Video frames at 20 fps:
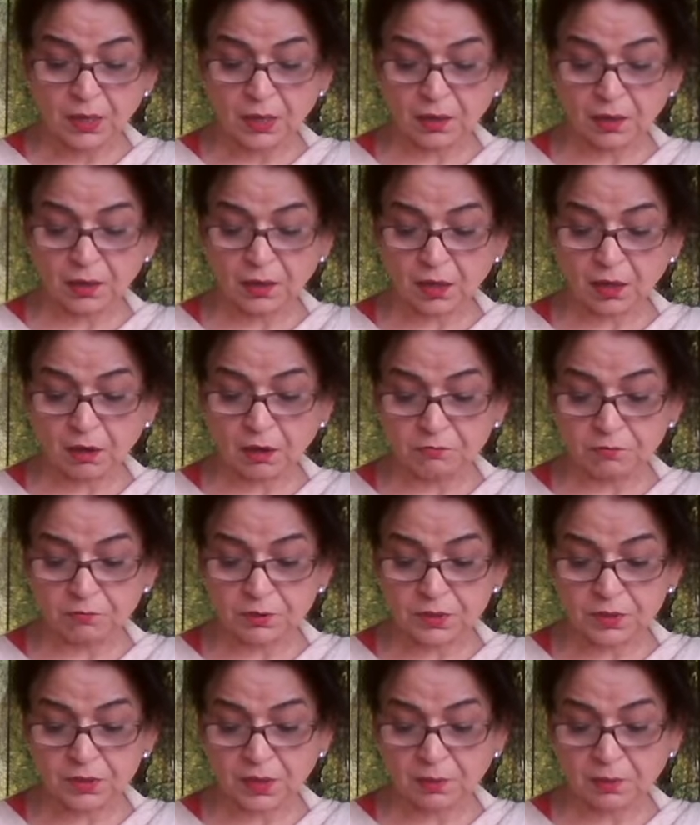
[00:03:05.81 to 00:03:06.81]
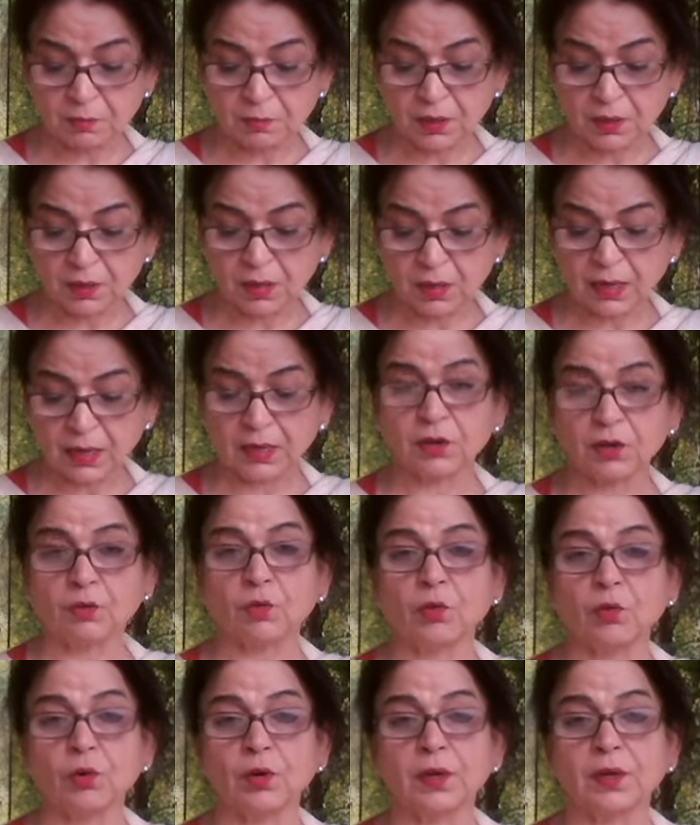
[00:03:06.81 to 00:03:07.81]
Karan comforts them like an
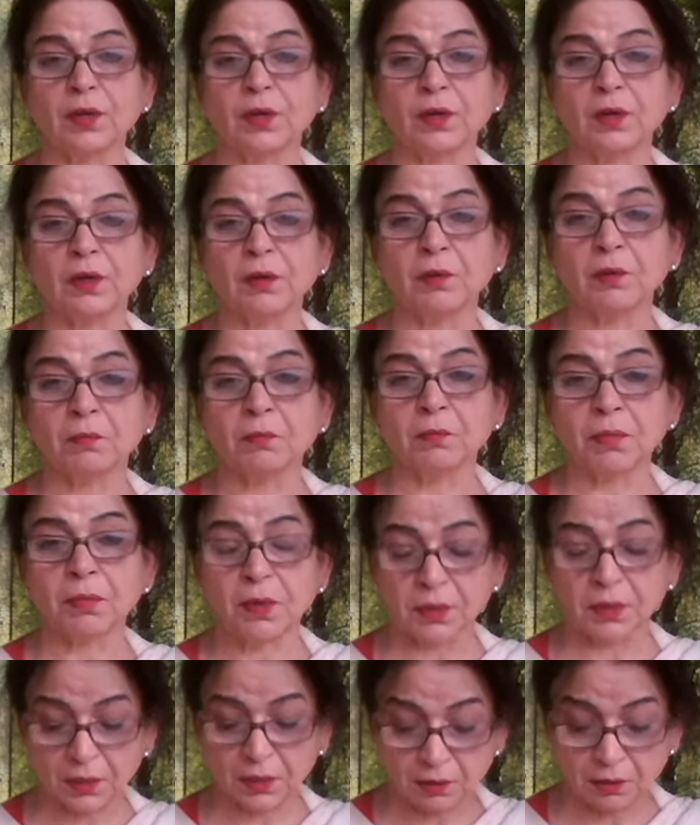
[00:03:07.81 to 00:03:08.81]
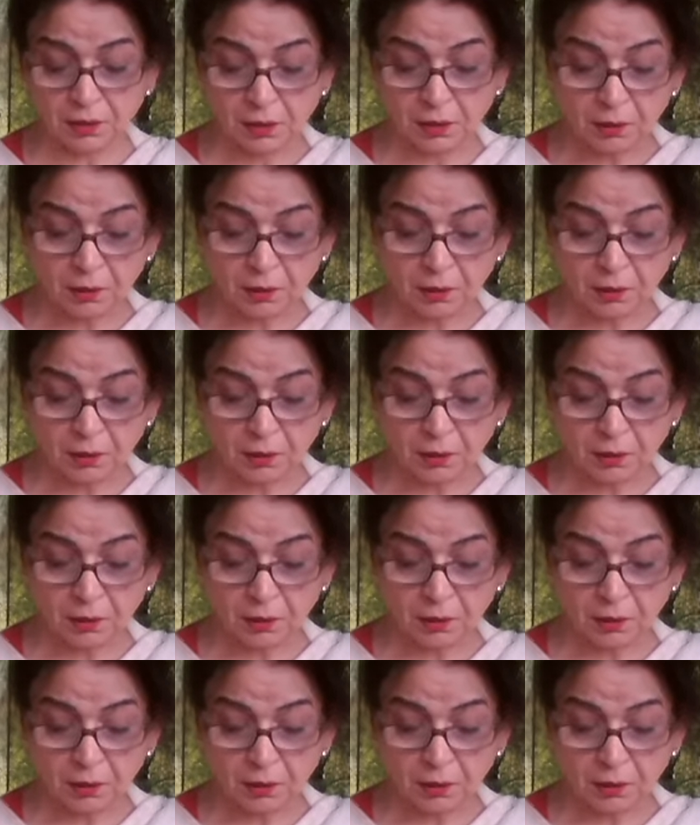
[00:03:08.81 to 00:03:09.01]
older brother.